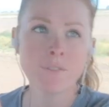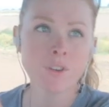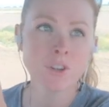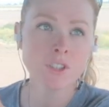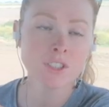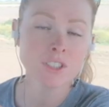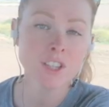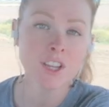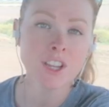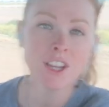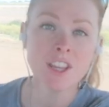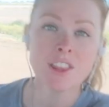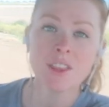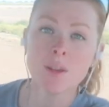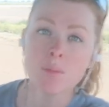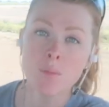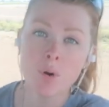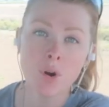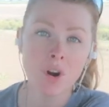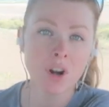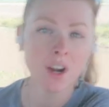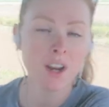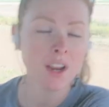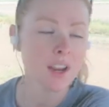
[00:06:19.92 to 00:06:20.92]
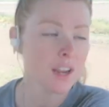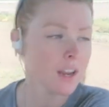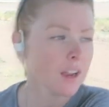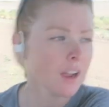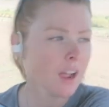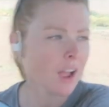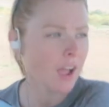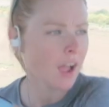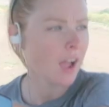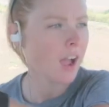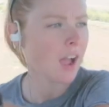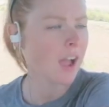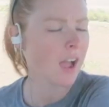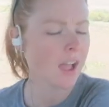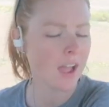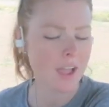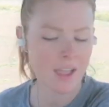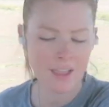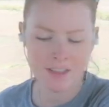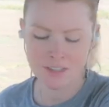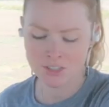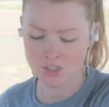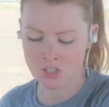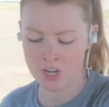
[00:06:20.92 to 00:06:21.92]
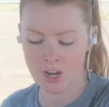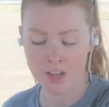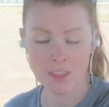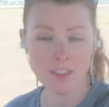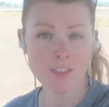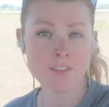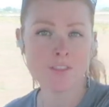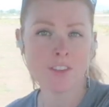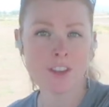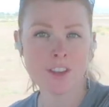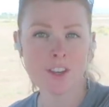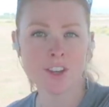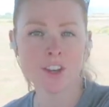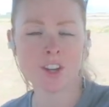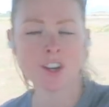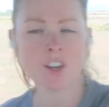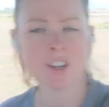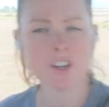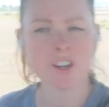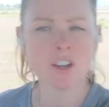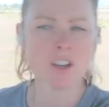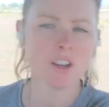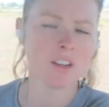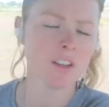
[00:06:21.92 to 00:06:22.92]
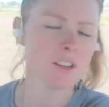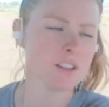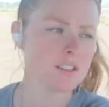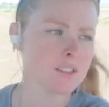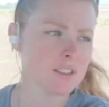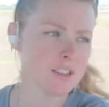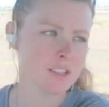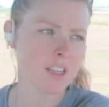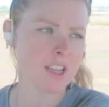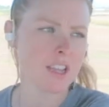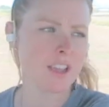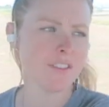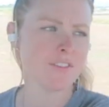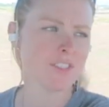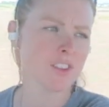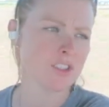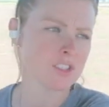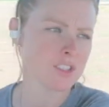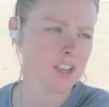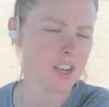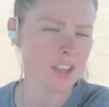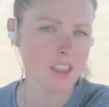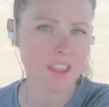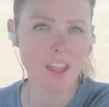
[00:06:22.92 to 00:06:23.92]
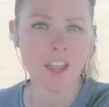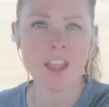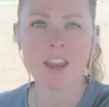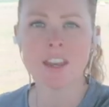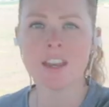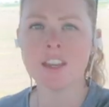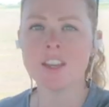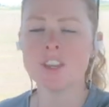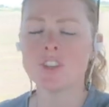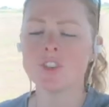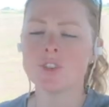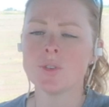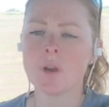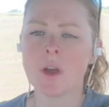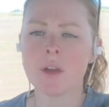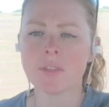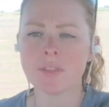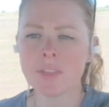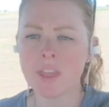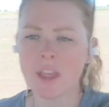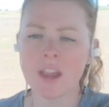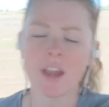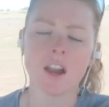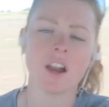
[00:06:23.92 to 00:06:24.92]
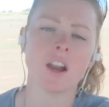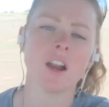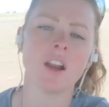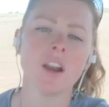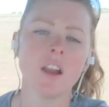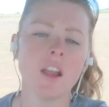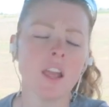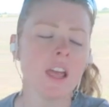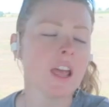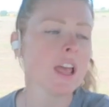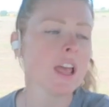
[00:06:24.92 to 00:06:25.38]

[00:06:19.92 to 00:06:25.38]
first thing in the morning, I check the vineyard, see if there's anything I need to do out there.